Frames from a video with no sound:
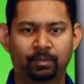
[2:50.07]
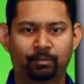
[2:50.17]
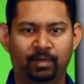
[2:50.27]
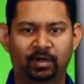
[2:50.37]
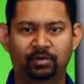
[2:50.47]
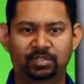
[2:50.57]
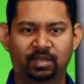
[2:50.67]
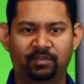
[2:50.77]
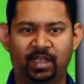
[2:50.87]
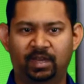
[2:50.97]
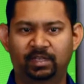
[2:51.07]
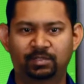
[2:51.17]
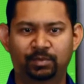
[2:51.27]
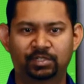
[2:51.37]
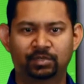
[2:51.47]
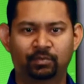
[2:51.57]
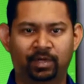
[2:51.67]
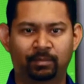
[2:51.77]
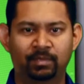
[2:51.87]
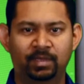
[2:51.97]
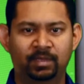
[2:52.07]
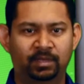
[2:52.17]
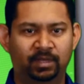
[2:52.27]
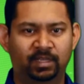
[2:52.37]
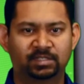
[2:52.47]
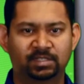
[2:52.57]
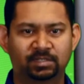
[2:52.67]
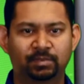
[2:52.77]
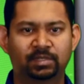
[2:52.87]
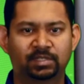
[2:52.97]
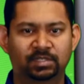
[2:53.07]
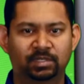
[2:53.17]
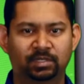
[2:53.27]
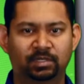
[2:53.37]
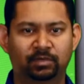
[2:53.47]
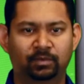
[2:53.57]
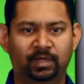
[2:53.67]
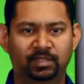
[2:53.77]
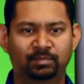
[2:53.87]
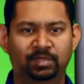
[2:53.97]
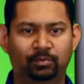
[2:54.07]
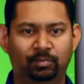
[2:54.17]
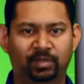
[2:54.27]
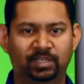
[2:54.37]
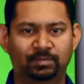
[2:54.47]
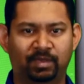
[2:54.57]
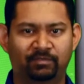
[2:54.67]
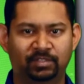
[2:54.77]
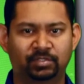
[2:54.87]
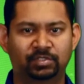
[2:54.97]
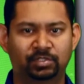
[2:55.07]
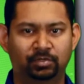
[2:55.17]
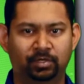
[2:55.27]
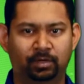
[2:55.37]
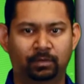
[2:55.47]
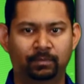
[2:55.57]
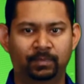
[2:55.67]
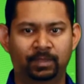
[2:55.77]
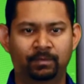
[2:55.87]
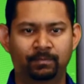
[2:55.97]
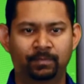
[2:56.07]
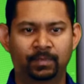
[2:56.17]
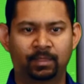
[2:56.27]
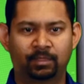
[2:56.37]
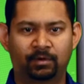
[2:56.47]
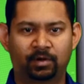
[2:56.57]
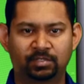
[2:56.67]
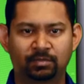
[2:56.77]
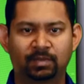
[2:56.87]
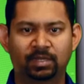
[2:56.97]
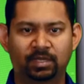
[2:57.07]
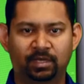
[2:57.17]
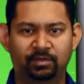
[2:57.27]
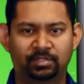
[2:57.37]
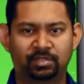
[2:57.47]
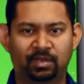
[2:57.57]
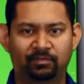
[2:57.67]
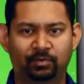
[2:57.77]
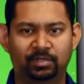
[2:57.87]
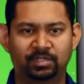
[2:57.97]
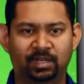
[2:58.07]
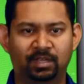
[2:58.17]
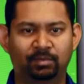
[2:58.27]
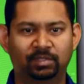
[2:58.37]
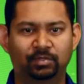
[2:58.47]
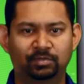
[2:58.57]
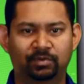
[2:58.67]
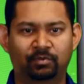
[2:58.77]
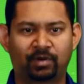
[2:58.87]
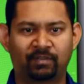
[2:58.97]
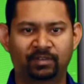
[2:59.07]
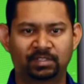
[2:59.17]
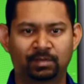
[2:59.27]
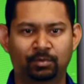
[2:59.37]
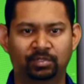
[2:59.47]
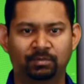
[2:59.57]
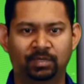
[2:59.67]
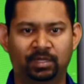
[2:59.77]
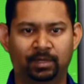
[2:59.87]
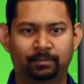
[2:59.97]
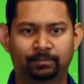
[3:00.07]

Microsoft had Expression Web. It has since been discontinued and is being replaced by Visual Studio. There are also many other softwares that can be used for graphics and multimedia.